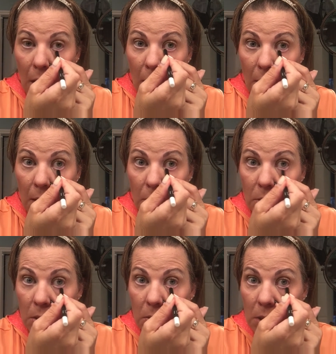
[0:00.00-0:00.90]
don't know,
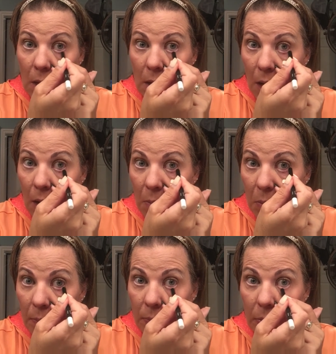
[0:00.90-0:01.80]
too done up.
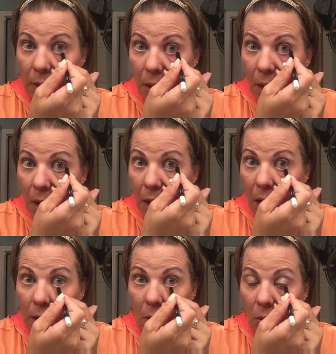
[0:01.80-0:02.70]

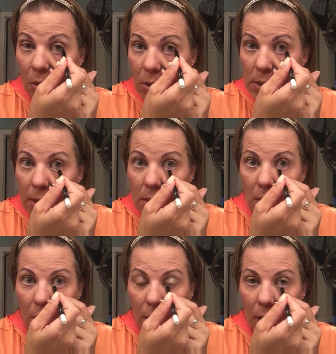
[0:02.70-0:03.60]
I know girls that
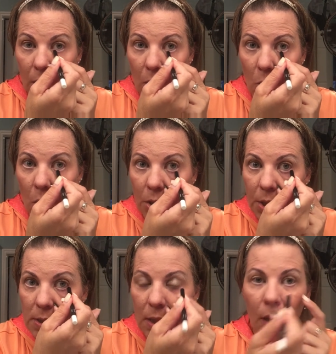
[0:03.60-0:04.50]
do it and look
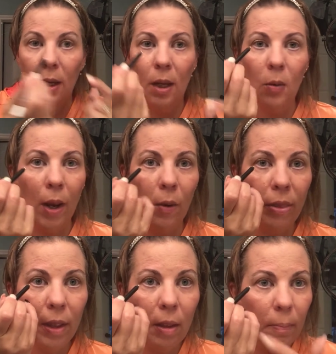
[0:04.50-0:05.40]
gorgeous and can get away
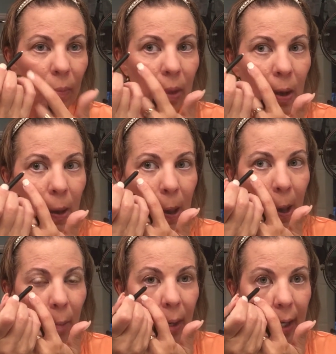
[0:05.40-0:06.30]
with it,
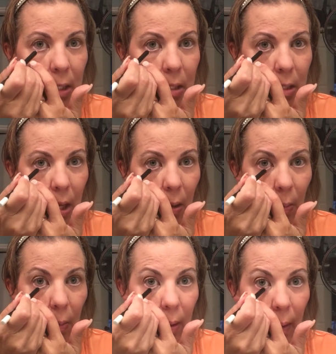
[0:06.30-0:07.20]
but I just
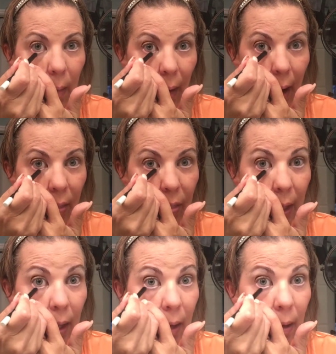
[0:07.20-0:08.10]
don't. I
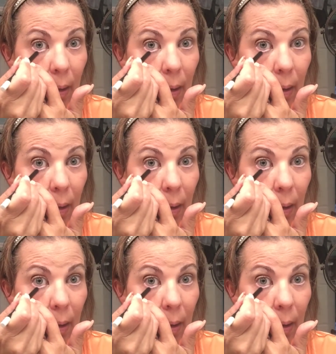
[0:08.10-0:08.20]
think